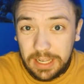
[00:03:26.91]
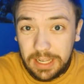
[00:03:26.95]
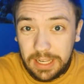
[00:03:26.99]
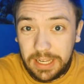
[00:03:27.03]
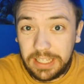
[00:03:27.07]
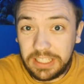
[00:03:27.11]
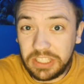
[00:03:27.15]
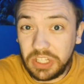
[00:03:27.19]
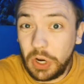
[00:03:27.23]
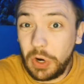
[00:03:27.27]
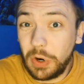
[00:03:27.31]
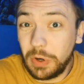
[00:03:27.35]

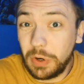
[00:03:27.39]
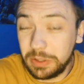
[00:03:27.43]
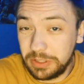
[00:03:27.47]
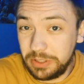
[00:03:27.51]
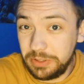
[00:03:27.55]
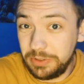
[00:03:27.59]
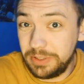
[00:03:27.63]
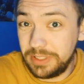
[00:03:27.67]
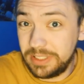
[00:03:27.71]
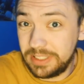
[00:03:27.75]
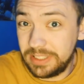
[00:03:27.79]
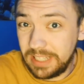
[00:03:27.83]
is hard
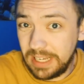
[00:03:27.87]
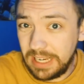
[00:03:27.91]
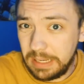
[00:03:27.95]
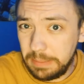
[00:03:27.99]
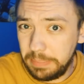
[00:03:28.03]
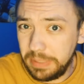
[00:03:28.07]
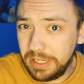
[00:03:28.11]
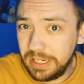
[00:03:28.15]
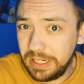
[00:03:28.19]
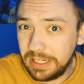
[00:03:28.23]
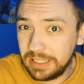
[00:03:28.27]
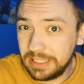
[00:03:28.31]
to say,
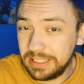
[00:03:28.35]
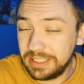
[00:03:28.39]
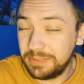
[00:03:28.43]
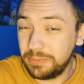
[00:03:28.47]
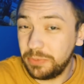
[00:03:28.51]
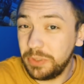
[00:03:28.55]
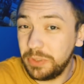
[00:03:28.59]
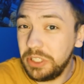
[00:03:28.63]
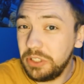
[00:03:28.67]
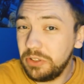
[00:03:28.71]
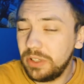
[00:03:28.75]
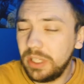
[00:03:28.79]
because
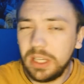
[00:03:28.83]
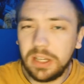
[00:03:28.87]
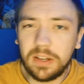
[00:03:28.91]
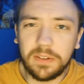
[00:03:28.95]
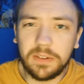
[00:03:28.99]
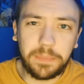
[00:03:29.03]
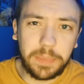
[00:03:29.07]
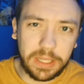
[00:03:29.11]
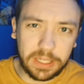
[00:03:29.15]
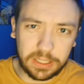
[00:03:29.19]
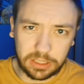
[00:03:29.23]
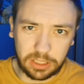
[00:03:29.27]
when you think
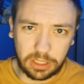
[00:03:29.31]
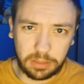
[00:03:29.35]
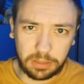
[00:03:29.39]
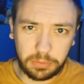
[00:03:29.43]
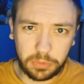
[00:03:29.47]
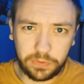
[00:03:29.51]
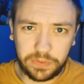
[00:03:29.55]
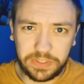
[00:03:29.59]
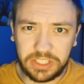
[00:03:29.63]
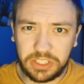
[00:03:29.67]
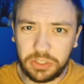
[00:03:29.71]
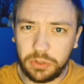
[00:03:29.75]
of Pixar
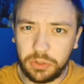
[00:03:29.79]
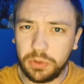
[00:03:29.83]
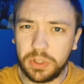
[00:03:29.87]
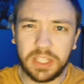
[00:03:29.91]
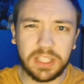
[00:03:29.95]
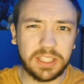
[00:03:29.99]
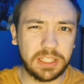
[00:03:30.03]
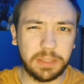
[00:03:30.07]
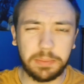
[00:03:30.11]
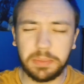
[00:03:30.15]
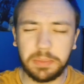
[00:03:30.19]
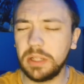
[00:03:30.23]
movies, you
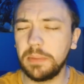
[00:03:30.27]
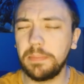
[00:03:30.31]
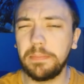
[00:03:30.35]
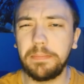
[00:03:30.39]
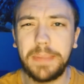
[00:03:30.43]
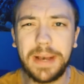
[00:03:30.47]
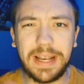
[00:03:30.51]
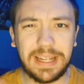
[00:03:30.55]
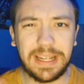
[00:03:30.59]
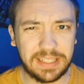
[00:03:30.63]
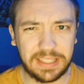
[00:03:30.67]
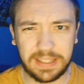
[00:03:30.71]
think some of the
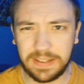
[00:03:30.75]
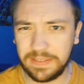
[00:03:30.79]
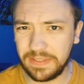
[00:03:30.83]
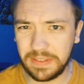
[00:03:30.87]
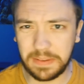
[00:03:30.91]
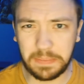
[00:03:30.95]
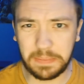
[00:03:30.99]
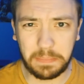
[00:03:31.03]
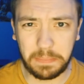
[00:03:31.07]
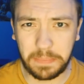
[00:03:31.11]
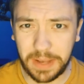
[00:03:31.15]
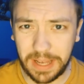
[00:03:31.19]
best of
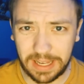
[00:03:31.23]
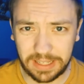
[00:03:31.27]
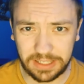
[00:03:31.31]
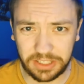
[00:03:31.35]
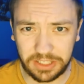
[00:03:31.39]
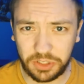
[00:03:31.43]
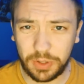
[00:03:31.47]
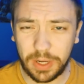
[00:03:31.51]
the best.